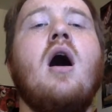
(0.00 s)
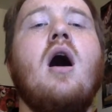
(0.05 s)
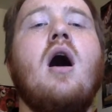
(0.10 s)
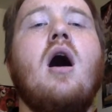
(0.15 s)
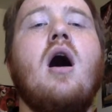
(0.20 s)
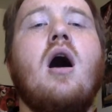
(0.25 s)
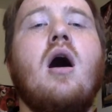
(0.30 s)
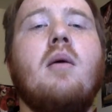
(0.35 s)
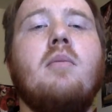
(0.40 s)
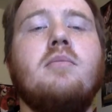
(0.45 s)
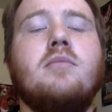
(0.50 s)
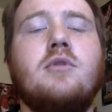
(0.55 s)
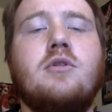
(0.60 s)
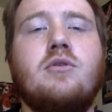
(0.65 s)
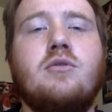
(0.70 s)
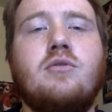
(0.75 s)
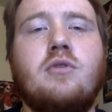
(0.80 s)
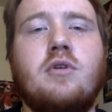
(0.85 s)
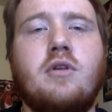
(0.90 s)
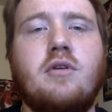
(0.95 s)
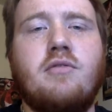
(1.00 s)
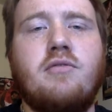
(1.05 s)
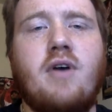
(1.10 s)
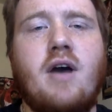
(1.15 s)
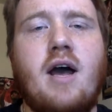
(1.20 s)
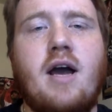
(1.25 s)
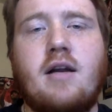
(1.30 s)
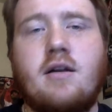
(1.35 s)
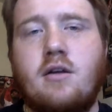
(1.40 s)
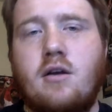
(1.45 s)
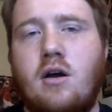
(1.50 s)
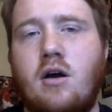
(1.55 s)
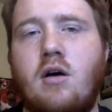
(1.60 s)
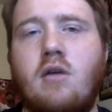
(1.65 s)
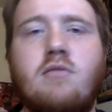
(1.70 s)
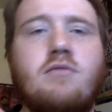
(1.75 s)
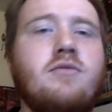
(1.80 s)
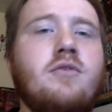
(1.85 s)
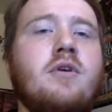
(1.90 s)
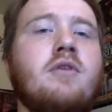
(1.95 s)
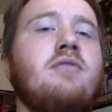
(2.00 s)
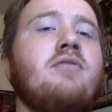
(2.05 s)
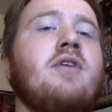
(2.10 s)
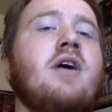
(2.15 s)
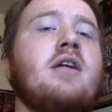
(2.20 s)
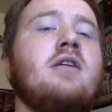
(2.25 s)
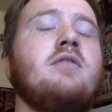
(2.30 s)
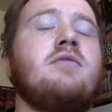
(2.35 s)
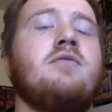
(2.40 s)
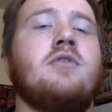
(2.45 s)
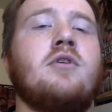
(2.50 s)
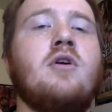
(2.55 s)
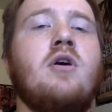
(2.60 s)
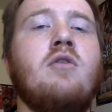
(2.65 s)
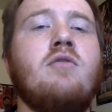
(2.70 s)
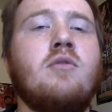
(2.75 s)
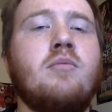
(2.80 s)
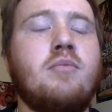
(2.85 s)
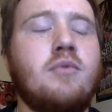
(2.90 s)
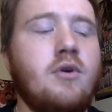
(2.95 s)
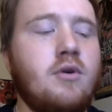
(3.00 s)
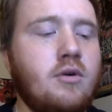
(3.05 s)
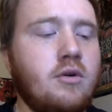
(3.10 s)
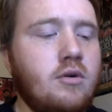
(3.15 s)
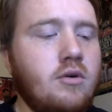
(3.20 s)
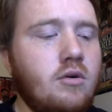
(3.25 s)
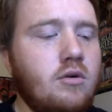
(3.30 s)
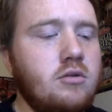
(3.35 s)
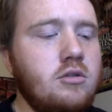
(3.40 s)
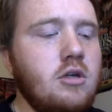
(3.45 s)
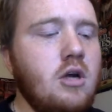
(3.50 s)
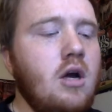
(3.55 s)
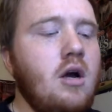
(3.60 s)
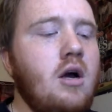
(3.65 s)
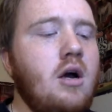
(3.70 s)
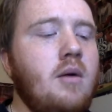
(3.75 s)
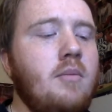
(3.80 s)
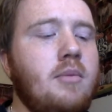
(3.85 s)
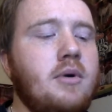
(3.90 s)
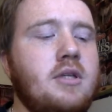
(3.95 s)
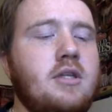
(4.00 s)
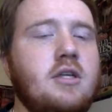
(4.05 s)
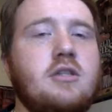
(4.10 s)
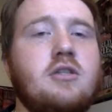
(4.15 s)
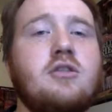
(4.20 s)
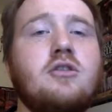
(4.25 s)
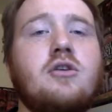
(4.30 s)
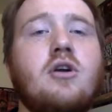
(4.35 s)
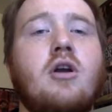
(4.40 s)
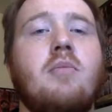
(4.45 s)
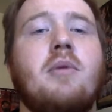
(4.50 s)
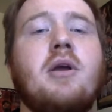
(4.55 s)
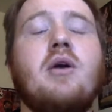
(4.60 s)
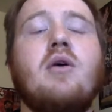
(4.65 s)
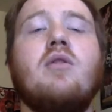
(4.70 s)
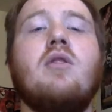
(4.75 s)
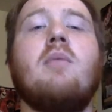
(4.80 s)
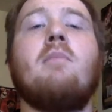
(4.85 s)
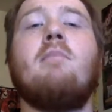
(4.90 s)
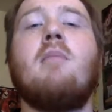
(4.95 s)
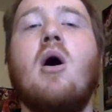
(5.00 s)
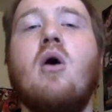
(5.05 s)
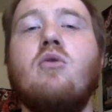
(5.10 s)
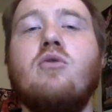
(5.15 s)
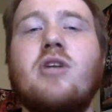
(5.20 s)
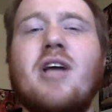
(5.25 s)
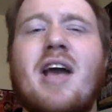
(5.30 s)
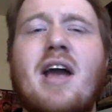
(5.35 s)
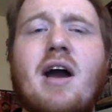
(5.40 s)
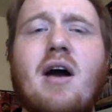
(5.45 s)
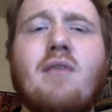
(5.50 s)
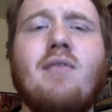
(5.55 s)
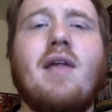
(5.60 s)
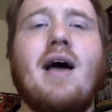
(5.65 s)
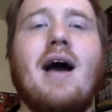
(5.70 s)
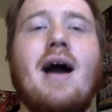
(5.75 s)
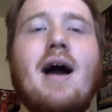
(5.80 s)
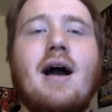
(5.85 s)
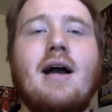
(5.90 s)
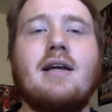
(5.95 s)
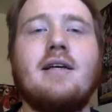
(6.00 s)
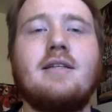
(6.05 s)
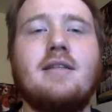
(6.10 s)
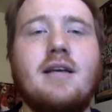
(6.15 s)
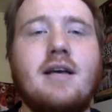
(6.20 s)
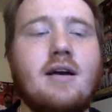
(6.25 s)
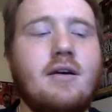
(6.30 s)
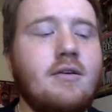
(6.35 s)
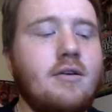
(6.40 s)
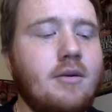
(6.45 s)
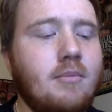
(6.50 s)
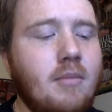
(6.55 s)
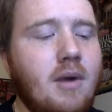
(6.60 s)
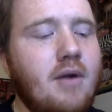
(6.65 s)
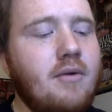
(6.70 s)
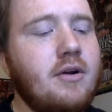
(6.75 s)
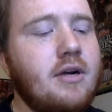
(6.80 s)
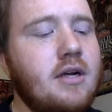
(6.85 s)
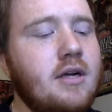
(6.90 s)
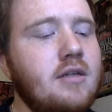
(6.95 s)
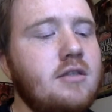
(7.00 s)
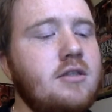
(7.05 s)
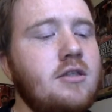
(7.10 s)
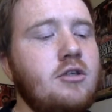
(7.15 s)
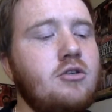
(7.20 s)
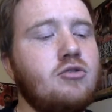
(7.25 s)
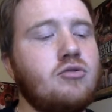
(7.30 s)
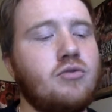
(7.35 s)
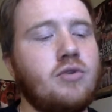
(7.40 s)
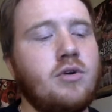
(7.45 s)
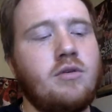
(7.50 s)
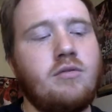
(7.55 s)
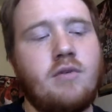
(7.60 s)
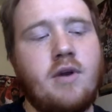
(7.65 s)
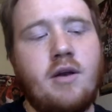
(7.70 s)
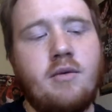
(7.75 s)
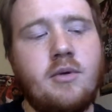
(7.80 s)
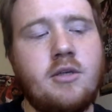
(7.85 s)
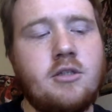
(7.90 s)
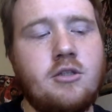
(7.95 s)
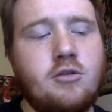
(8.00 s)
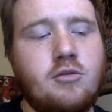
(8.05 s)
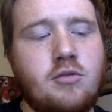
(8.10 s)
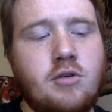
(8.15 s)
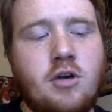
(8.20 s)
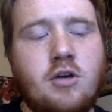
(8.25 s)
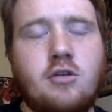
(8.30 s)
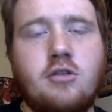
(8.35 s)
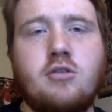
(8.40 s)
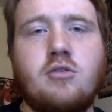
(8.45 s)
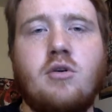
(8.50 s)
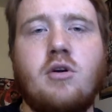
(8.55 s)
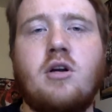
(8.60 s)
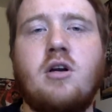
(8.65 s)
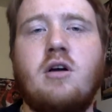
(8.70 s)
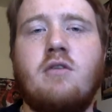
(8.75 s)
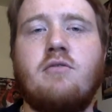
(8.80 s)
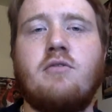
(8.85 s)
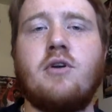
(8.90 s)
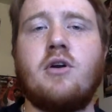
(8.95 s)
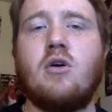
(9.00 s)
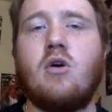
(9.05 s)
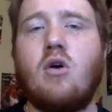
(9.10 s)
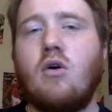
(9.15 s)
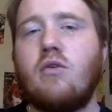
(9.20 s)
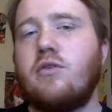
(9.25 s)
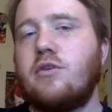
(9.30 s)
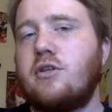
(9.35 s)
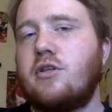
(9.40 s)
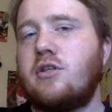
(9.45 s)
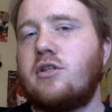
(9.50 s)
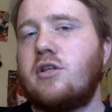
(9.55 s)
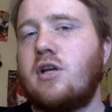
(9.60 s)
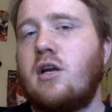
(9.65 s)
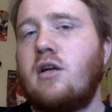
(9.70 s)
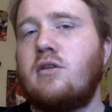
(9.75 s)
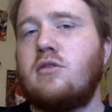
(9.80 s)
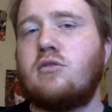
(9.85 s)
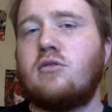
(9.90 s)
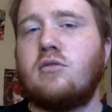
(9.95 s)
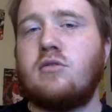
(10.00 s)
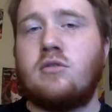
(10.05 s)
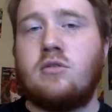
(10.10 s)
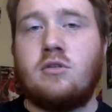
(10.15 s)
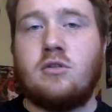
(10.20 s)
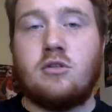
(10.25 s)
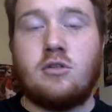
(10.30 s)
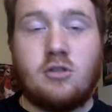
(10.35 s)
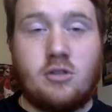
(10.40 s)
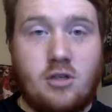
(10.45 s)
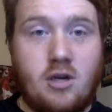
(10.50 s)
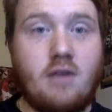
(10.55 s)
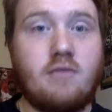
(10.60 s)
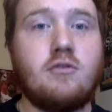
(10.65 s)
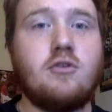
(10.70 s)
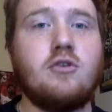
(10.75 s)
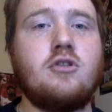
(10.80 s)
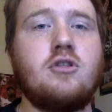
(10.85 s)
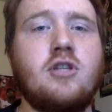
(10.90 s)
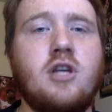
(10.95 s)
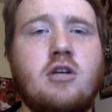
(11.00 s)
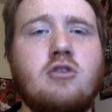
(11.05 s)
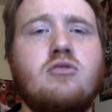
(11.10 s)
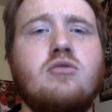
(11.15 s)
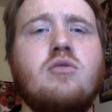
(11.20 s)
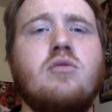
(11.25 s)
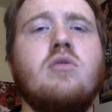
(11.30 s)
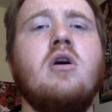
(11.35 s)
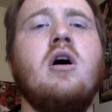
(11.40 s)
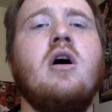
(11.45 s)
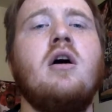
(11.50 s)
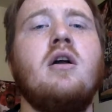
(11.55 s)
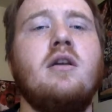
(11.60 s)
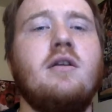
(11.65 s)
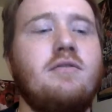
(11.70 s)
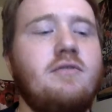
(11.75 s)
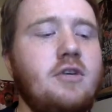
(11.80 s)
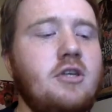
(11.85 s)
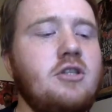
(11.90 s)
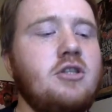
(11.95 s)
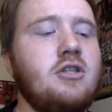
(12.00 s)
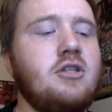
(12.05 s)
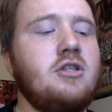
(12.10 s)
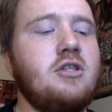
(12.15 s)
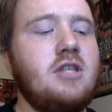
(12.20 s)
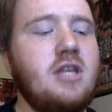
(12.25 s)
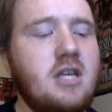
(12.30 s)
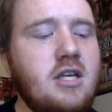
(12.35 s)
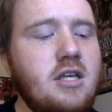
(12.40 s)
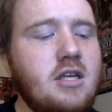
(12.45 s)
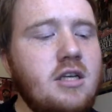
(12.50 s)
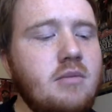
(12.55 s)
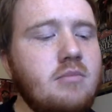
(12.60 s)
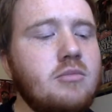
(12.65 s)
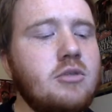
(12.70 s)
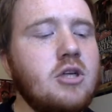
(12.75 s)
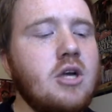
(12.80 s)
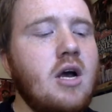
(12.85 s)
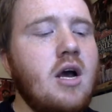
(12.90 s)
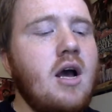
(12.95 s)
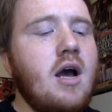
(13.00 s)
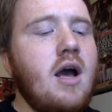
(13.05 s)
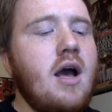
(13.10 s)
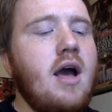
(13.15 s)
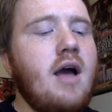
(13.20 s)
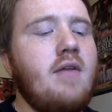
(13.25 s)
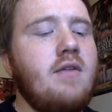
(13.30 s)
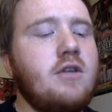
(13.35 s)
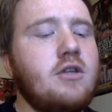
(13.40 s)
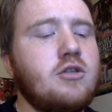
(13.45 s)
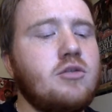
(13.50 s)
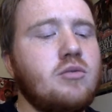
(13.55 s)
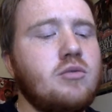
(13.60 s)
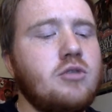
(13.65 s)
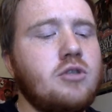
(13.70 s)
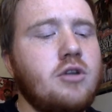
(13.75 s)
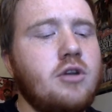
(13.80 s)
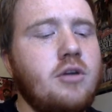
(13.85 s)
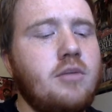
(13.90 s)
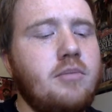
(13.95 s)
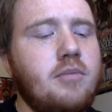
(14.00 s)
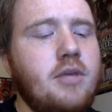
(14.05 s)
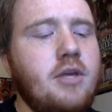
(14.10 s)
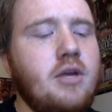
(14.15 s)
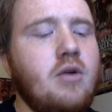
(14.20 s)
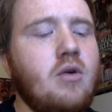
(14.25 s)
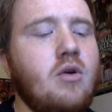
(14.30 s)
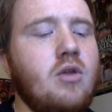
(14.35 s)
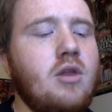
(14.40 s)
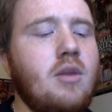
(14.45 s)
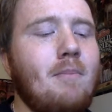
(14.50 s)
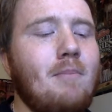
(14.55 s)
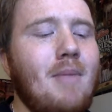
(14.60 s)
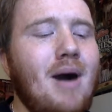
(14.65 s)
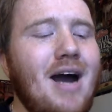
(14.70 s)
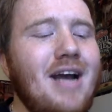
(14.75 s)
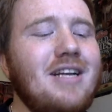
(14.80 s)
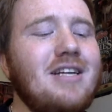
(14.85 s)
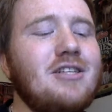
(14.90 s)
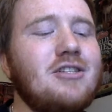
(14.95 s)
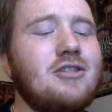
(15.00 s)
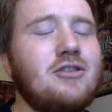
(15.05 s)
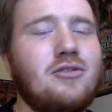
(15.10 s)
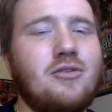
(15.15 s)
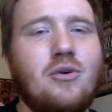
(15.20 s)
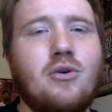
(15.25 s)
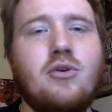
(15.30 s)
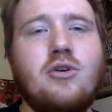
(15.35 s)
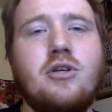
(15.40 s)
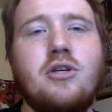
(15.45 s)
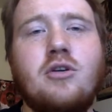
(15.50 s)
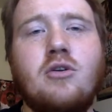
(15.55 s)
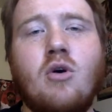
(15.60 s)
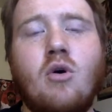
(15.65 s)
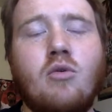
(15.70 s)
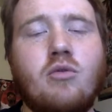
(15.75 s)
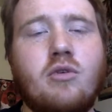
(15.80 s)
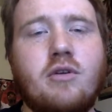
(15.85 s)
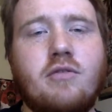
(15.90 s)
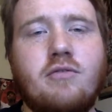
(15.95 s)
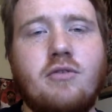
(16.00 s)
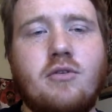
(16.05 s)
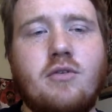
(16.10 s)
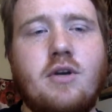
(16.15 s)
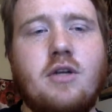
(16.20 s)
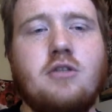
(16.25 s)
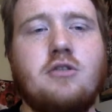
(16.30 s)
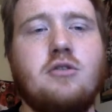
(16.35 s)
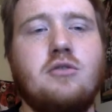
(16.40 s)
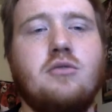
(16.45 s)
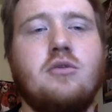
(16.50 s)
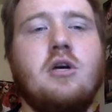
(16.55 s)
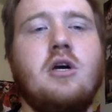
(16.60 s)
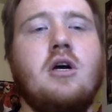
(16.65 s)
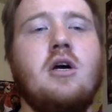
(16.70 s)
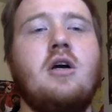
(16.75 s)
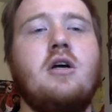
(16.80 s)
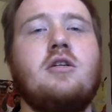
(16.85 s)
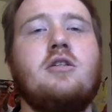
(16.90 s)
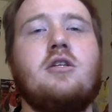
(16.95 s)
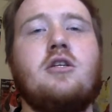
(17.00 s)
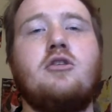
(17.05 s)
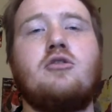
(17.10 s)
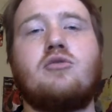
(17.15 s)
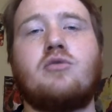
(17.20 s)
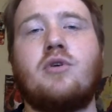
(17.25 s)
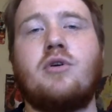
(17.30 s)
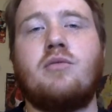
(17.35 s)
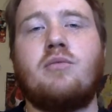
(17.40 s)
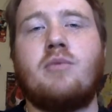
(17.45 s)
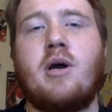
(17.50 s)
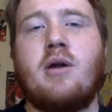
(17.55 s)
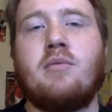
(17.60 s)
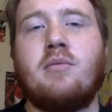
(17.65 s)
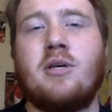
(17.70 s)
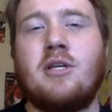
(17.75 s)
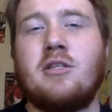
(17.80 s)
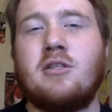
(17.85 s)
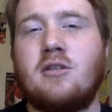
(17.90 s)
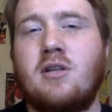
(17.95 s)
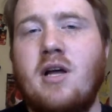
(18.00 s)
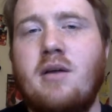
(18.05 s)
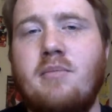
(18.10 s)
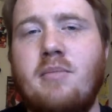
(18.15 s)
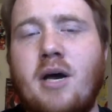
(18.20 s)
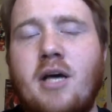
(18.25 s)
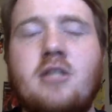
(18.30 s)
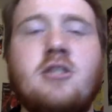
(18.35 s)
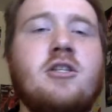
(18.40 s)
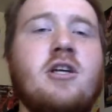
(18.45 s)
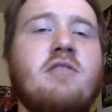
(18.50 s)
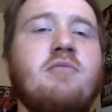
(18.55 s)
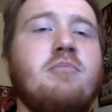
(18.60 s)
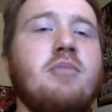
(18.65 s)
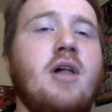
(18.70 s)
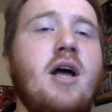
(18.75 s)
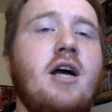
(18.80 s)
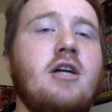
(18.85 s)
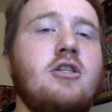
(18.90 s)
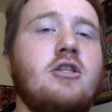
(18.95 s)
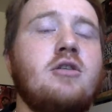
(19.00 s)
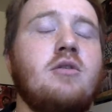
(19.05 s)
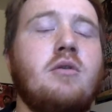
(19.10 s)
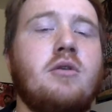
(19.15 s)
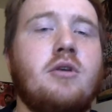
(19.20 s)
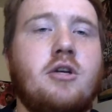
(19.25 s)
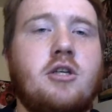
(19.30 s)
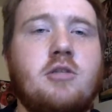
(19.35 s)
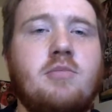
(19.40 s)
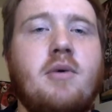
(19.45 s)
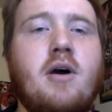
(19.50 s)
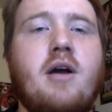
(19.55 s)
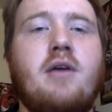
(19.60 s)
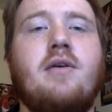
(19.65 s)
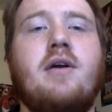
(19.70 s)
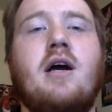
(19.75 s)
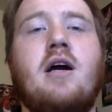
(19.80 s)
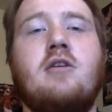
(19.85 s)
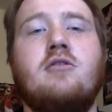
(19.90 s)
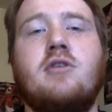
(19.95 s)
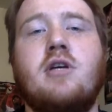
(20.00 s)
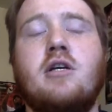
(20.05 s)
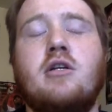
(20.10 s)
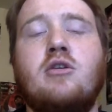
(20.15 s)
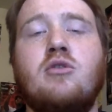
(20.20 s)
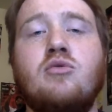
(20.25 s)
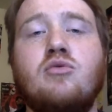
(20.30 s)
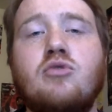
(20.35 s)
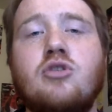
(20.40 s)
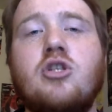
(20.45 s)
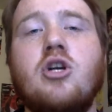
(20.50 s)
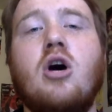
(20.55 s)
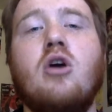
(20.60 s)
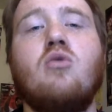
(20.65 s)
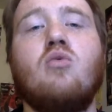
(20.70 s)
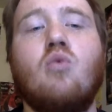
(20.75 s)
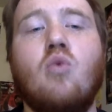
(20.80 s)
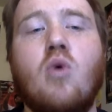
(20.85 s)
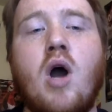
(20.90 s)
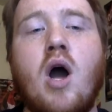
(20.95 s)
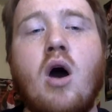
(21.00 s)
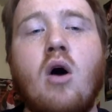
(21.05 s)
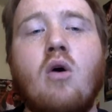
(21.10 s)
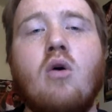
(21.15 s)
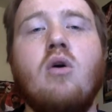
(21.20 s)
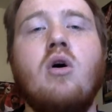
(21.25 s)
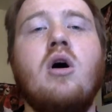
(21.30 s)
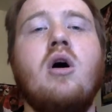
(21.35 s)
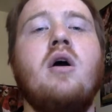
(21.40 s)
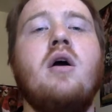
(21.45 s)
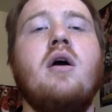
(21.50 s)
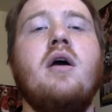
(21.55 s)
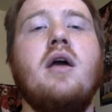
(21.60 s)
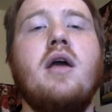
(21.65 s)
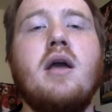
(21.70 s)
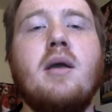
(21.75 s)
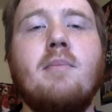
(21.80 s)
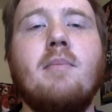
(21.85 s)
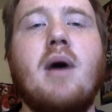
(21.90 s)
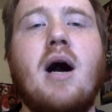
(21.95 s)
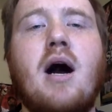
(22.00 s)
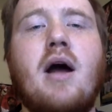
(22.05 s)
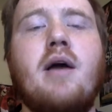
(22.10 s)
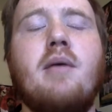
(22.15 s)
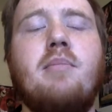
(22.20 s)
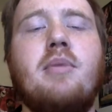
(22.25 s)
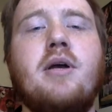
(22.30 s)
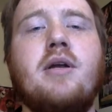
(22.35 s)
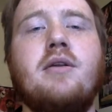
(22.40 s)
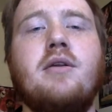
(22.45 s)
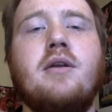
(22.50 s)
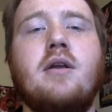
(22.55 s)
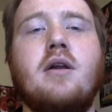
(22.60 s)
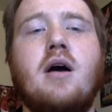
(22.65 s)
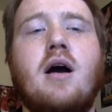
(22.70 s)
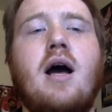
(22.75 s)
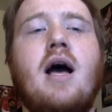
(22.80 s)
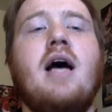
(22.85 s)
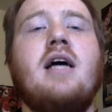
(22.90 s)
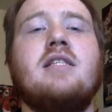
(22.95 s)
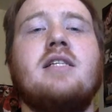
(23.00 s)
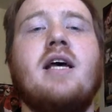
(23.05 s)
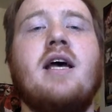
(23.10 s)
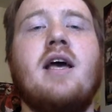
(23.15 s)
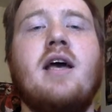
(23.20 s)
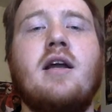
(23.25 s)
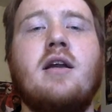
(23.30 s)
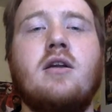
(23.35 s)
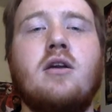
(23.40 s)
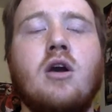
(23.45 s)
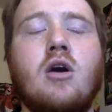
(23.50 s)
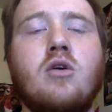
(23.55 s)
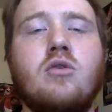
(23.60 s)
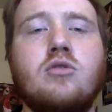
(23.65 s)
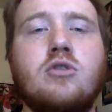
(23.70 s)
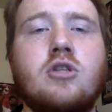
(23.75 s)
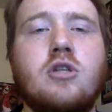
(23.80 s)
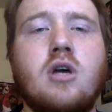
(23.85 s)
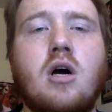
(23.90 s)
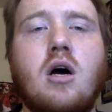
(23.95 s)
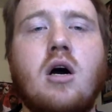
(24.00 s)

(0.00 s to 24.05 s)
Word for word: due to the fact of the effect of the COVID protocol. But this is going to be on the Motown, the hockey town in America, Detroit Red Wings, as we're going to start covering all the Discover Central Division teams. And this one's going to be on the minus 30 goal differential. Detroit Red Wings led by Jeff Blashill on expiring contracts, who's done well, in my opinion, as a head coach.